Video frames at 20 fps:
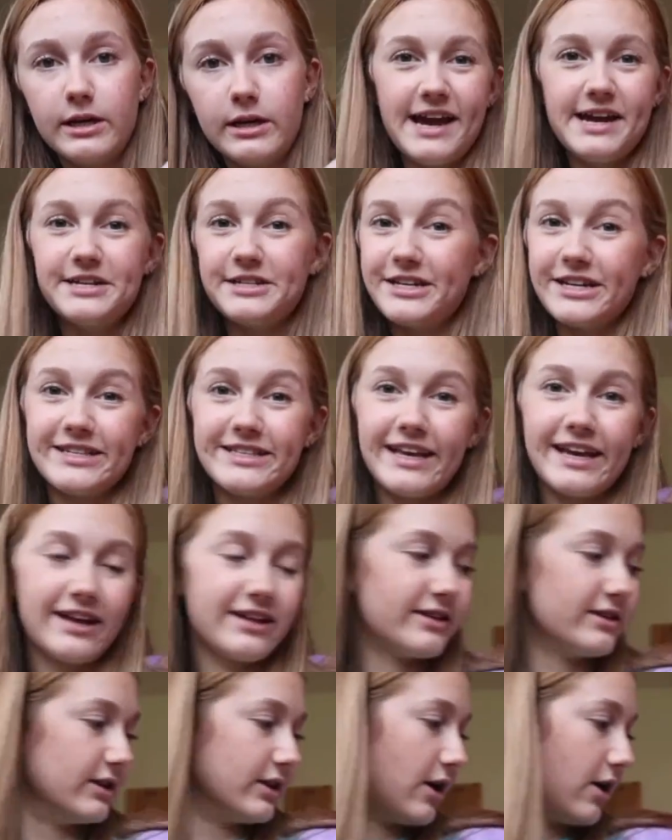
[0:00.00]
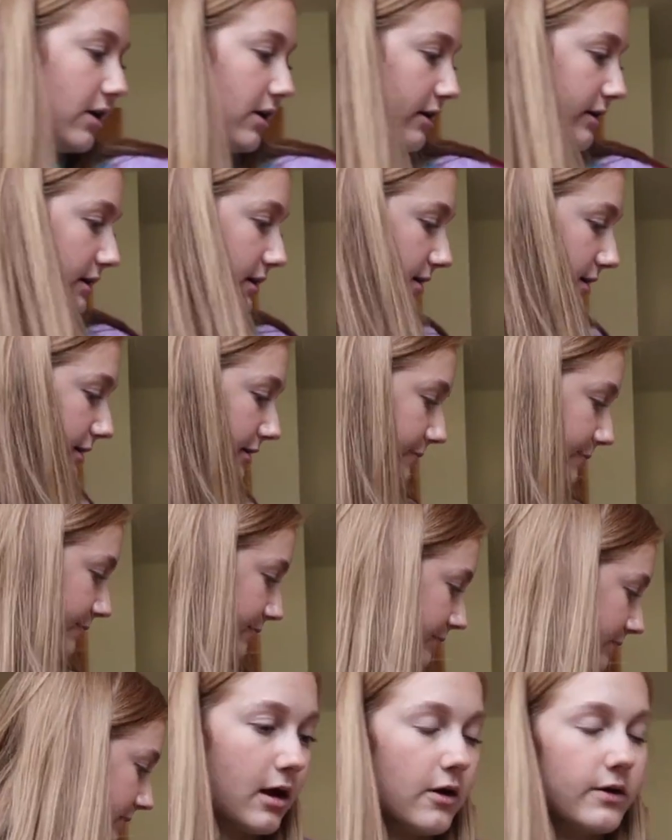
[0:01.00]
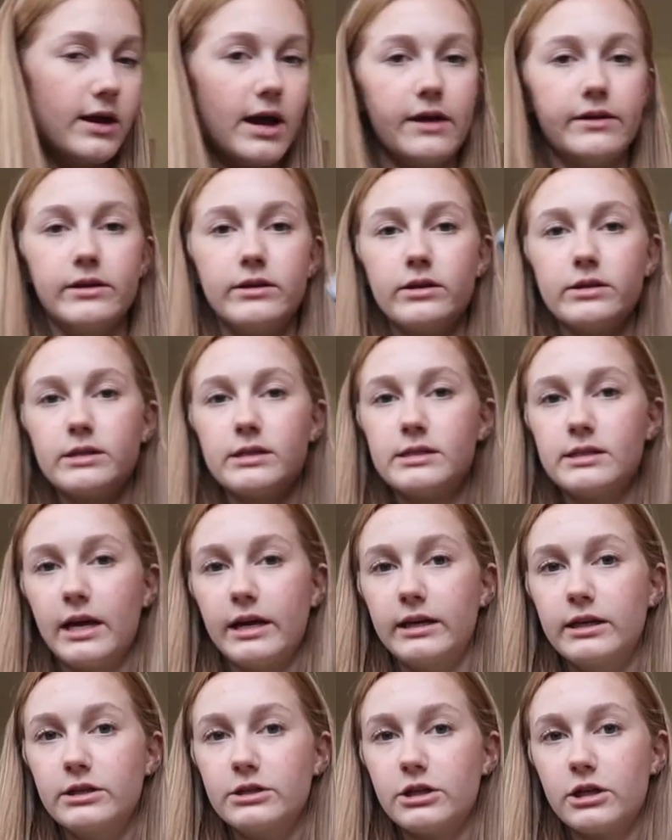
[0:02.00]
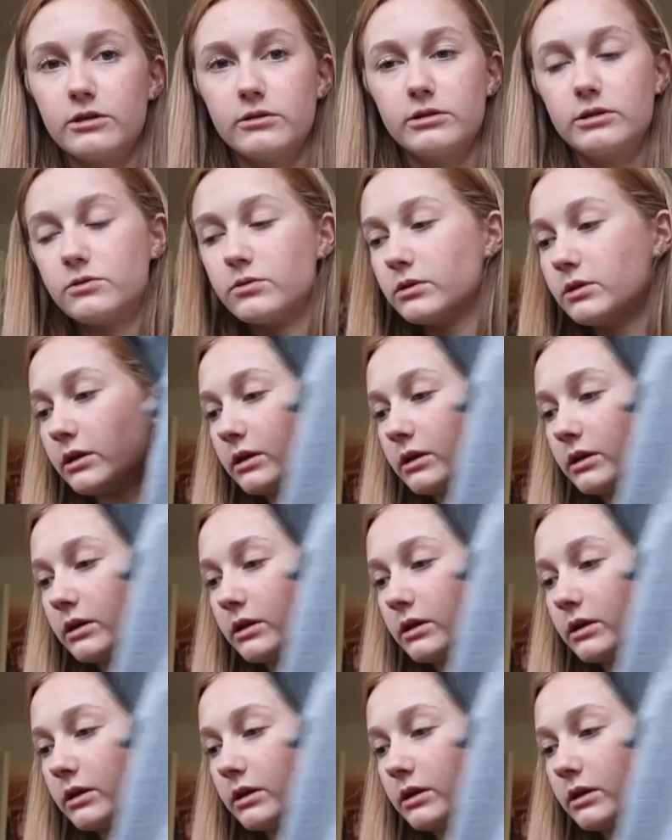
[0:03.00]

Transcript: It's just like long, you know? Oh yeah, and then there's this Nike shirt, which we're